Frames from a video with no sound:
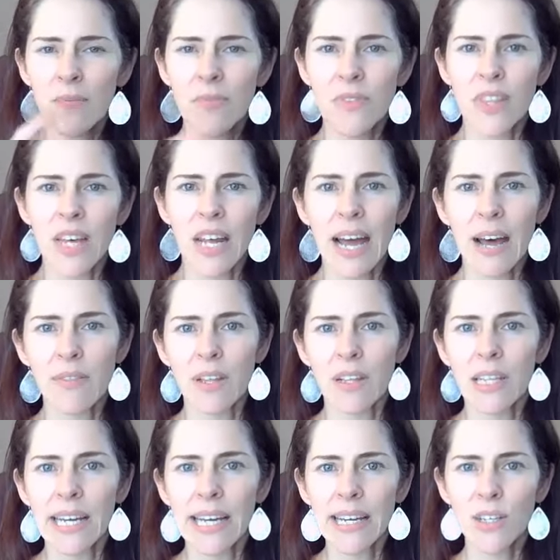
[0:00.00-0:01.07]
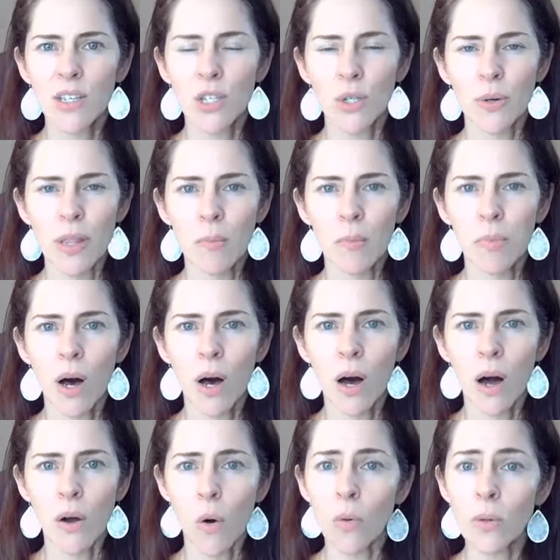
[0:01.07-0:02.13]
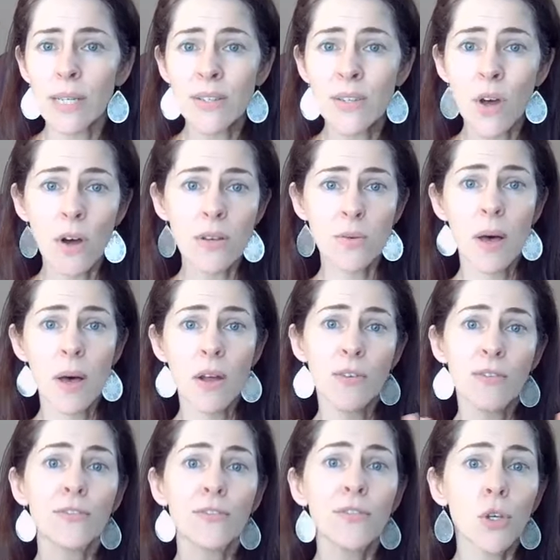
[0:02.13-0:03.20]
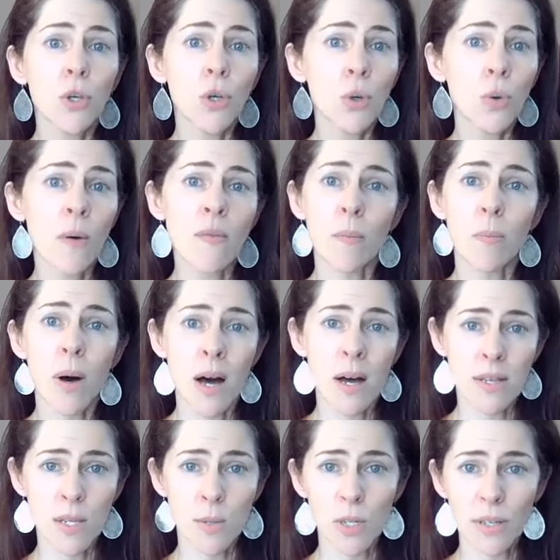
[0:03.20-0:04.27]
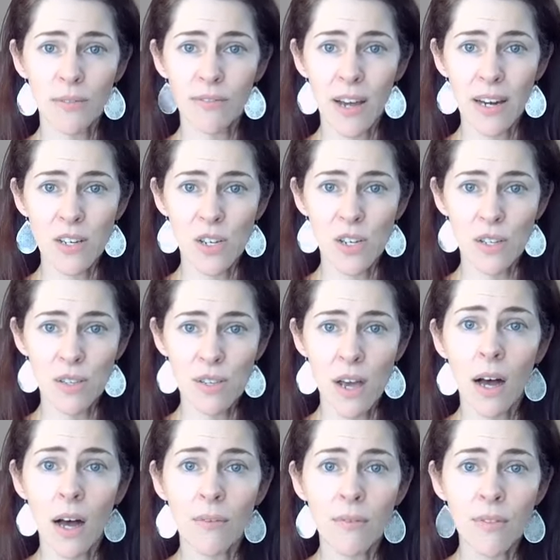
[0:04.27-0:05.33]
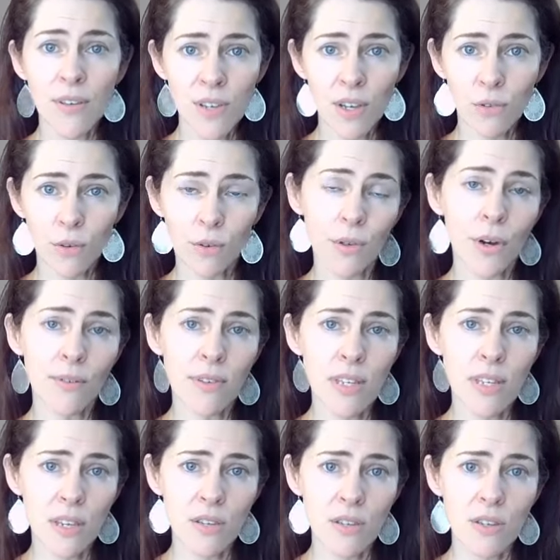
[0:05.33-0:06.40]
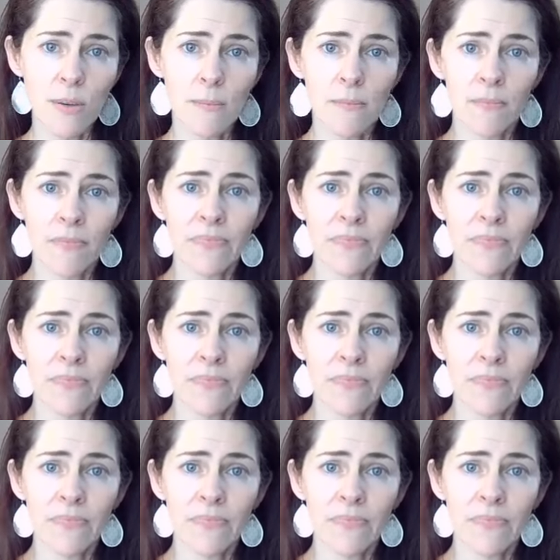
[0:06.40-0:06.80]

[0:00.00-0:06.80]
that I have the link to in the blog only talks about a few of the possible infections of the central nervous system.